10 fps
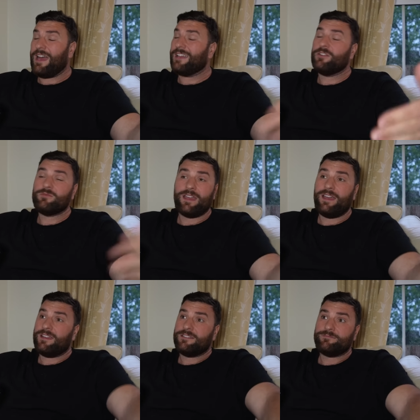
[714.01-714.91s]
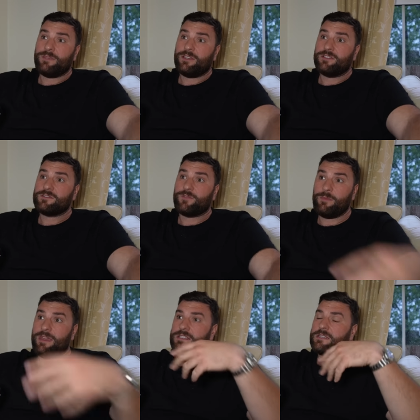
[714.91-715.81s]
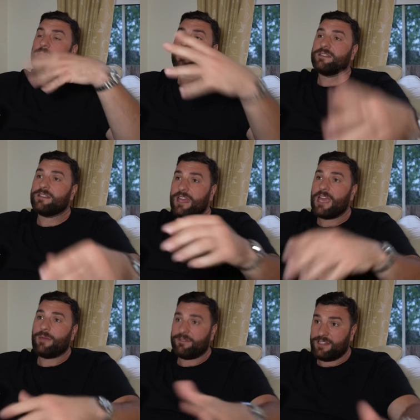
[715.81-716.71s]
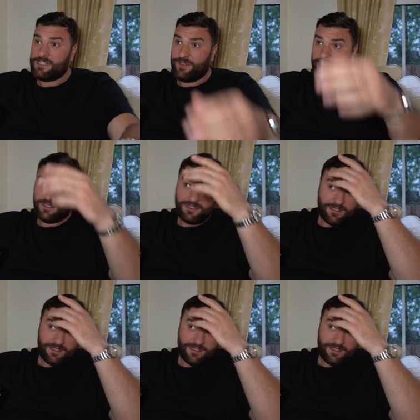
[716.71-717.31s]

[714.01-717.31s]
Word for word: I don't care because for me, he's completed the game after this fight.